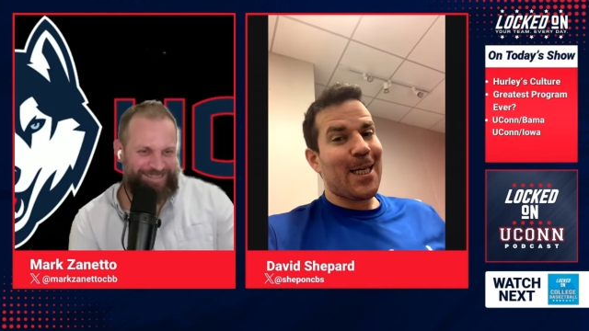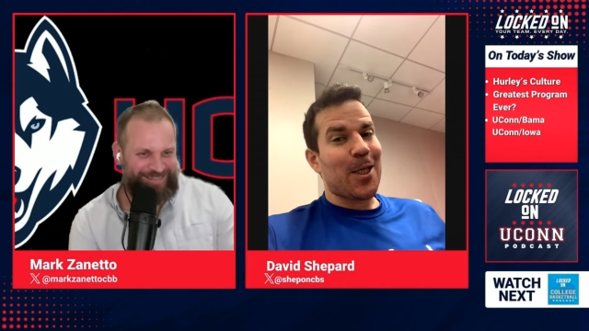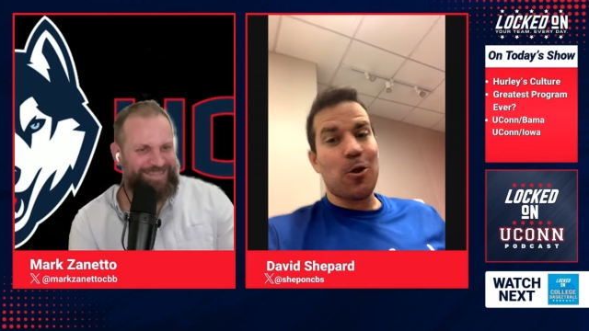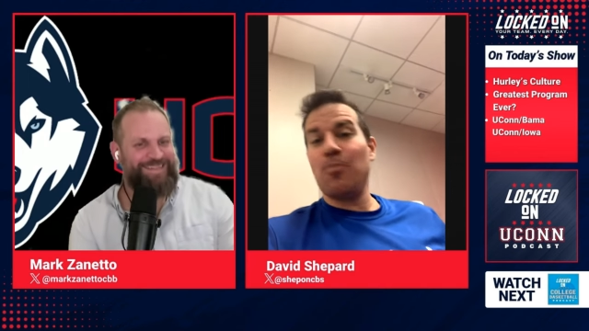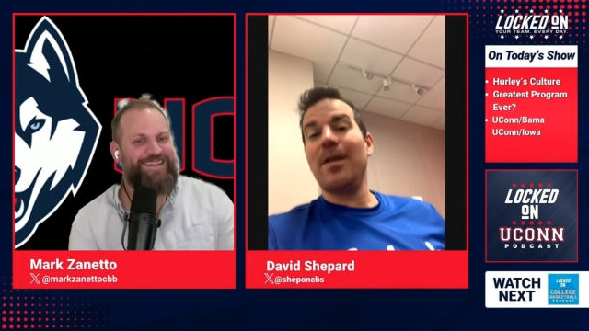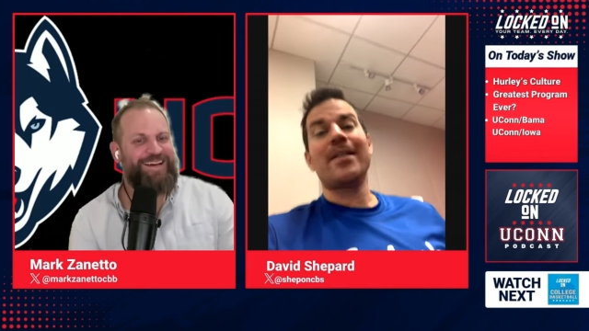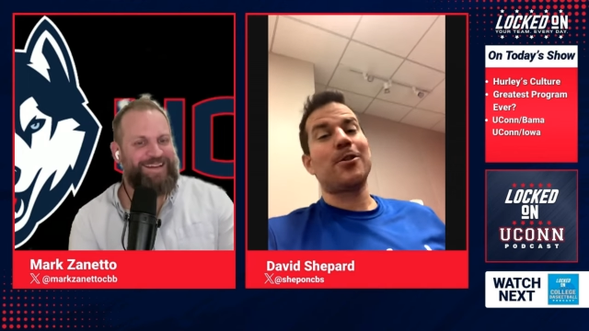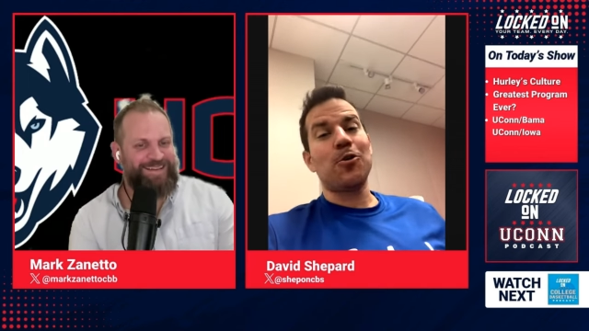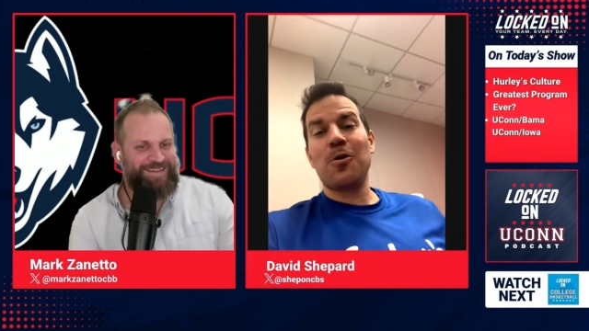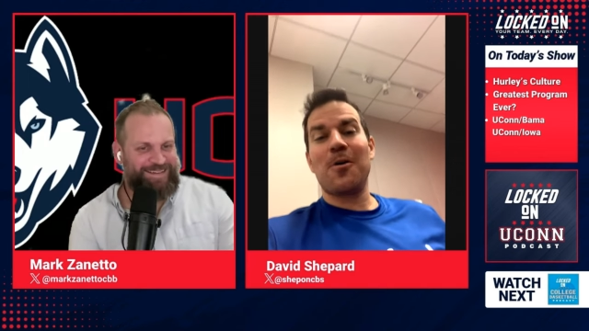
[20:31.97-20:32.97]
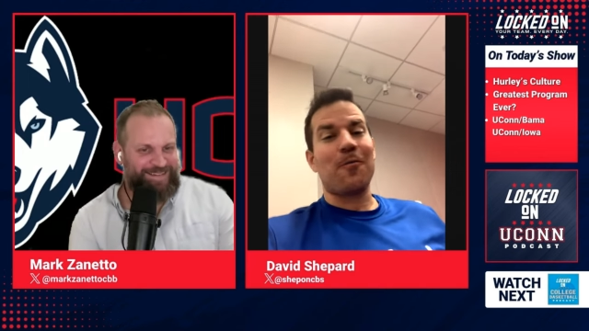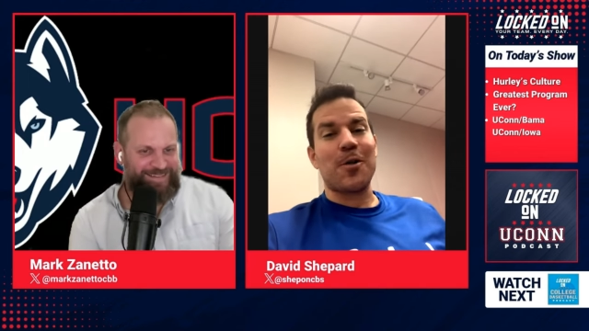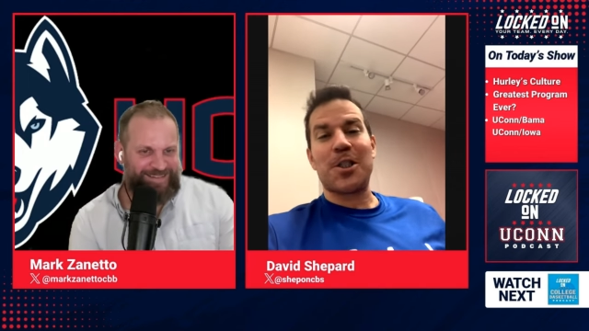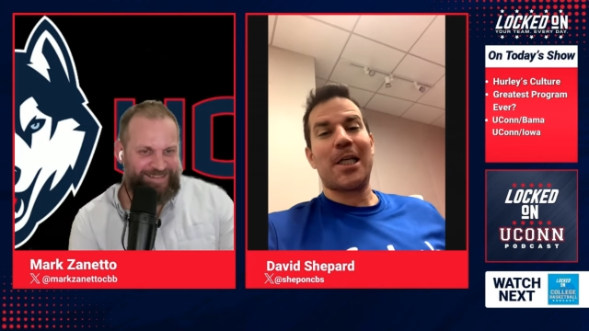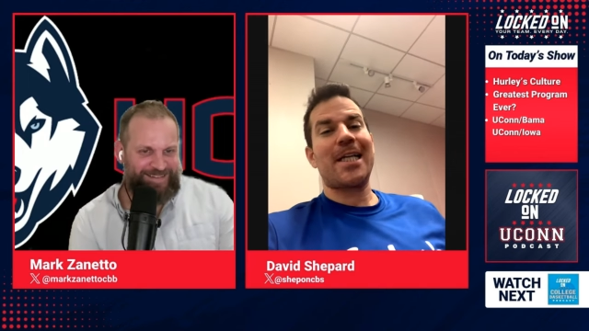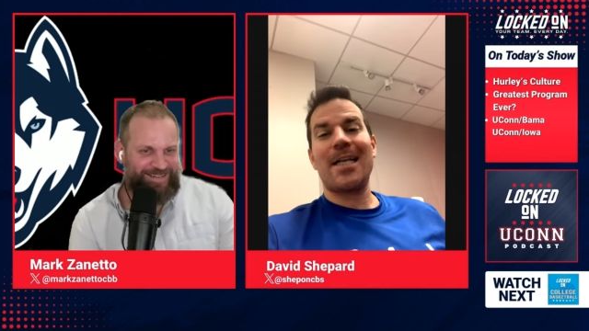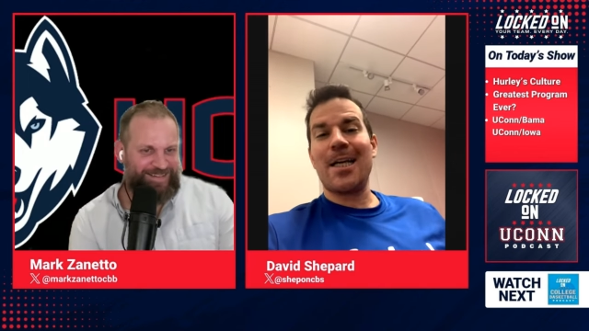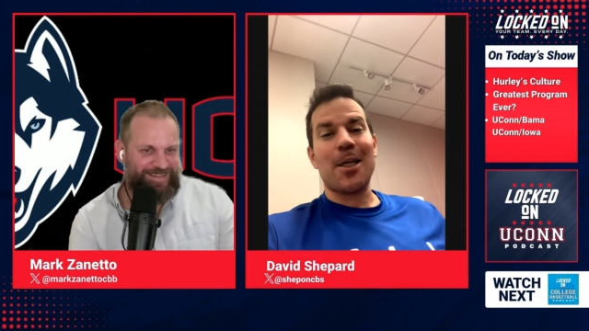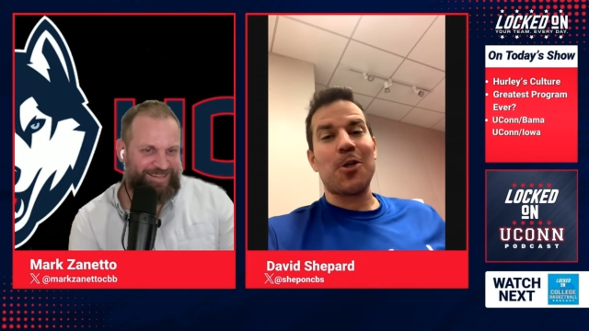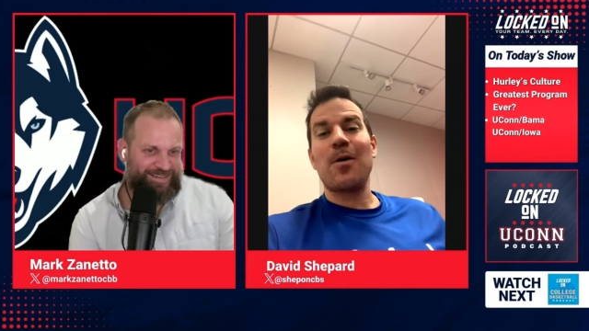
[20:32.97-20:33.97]
Speaker 1: you beat Duke, Virginia,
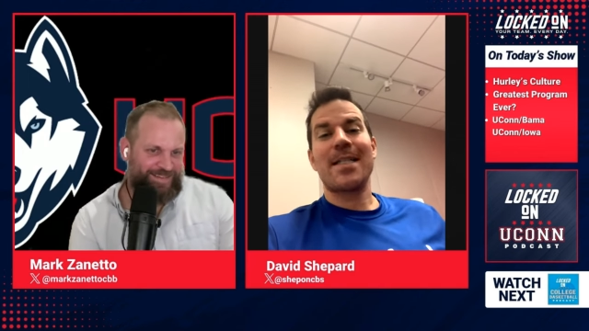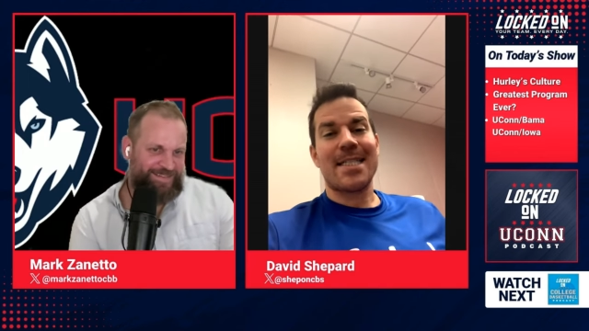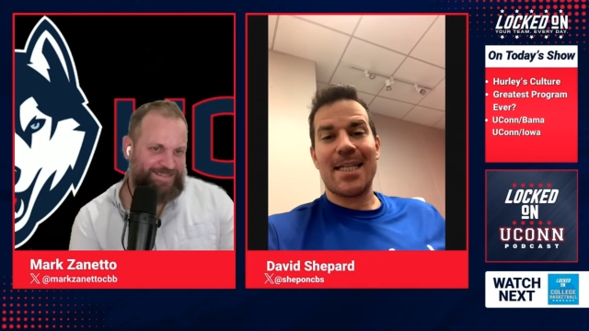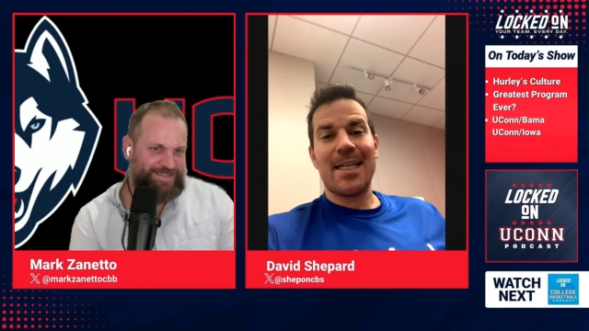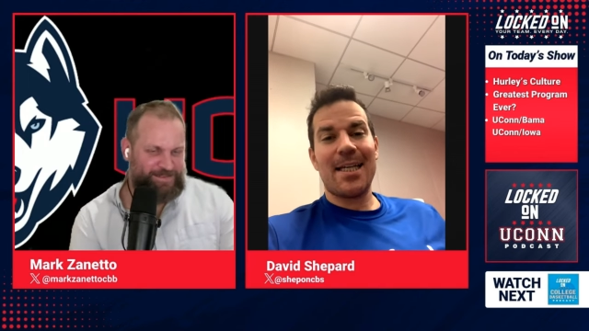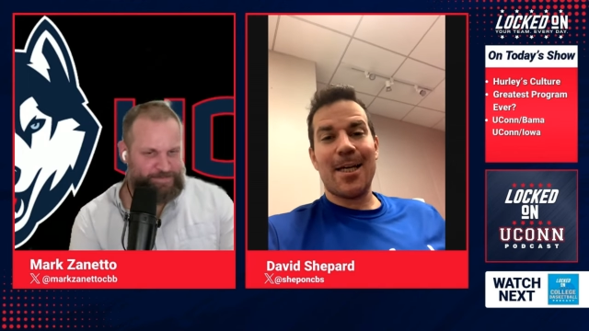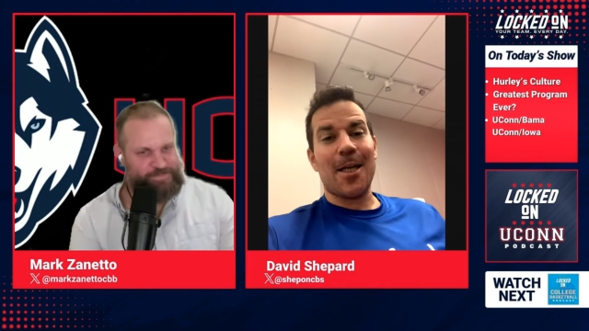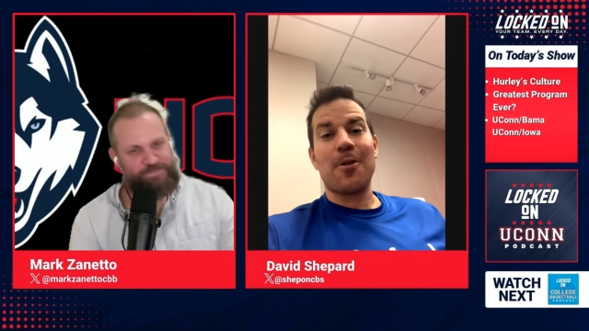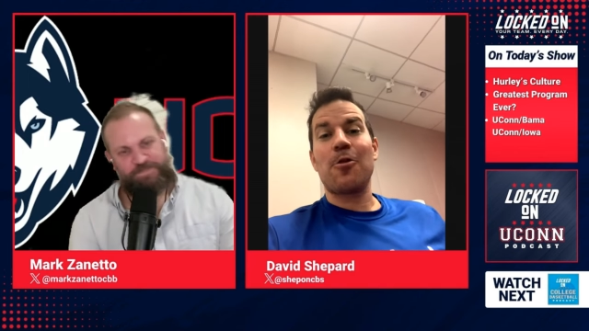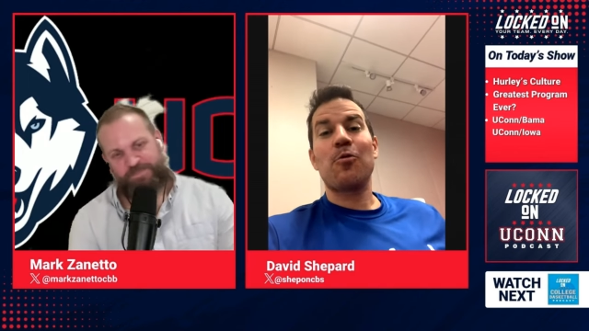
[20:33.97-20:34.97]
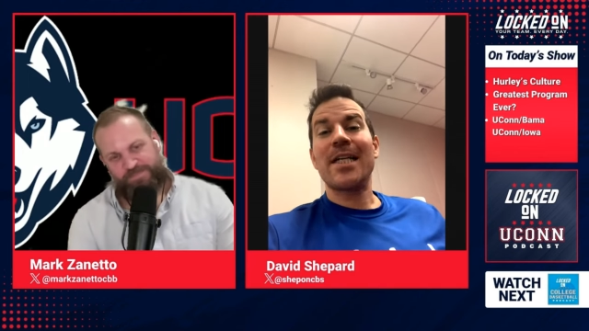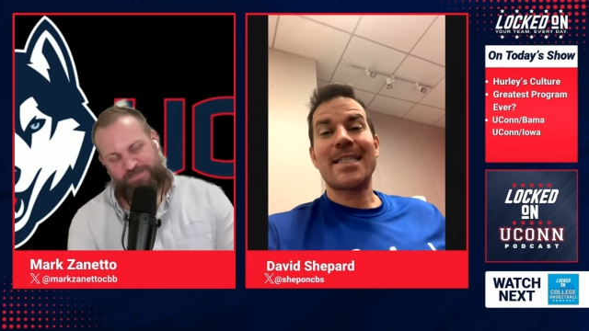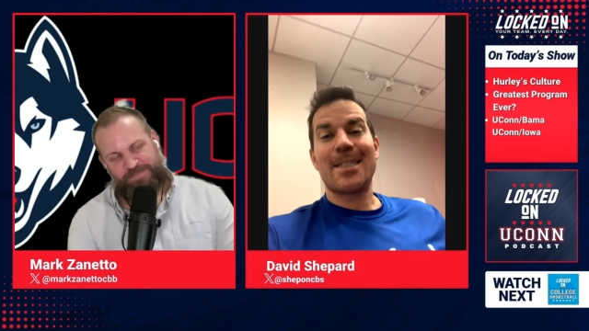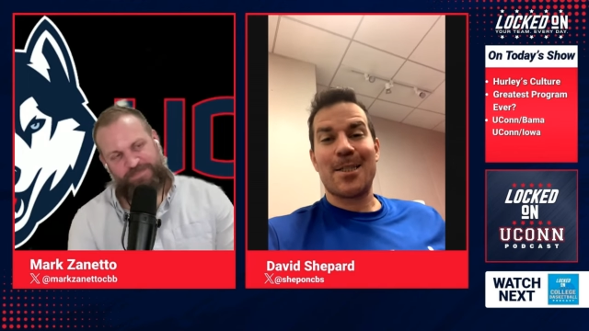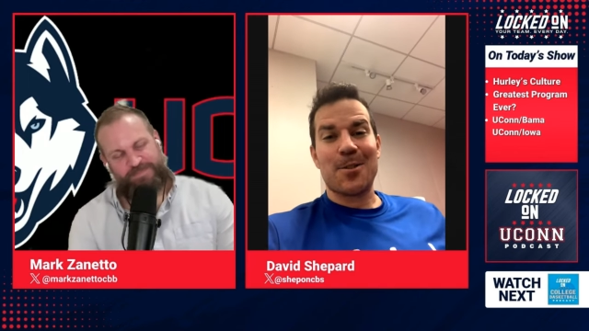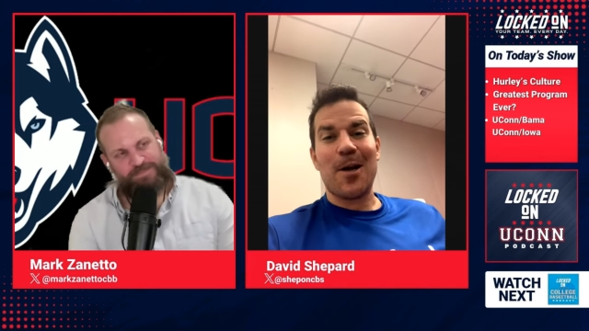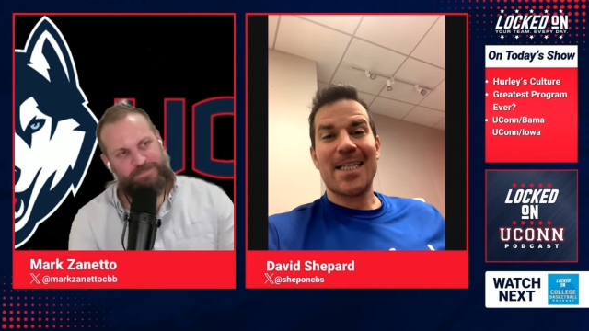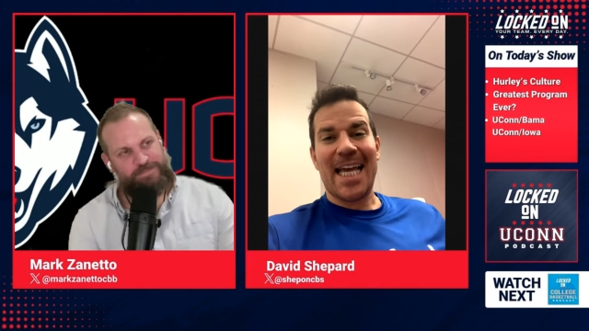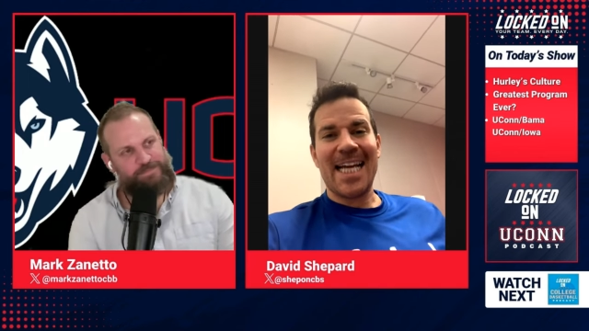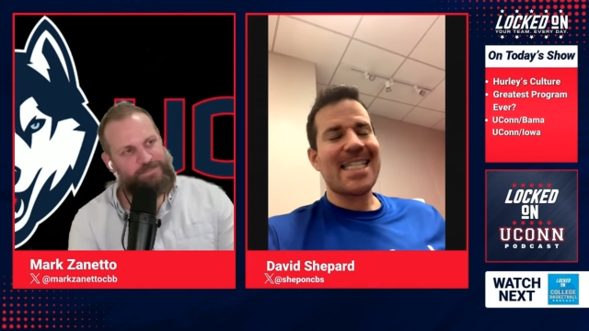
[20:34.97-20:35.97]
UNC in three straight
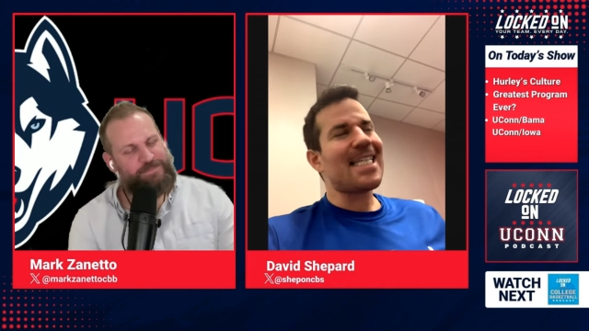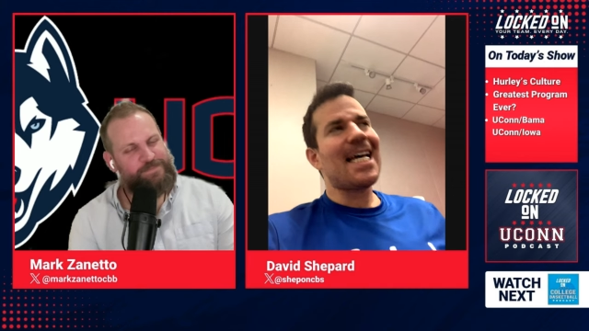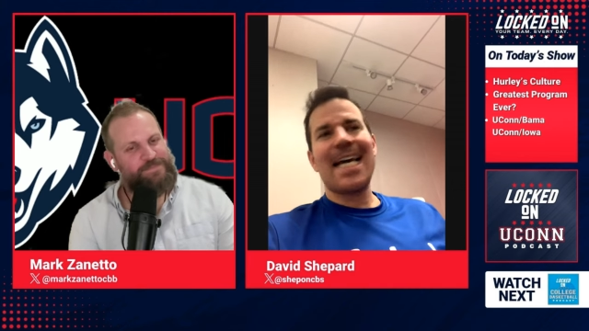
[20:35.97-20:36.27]
days.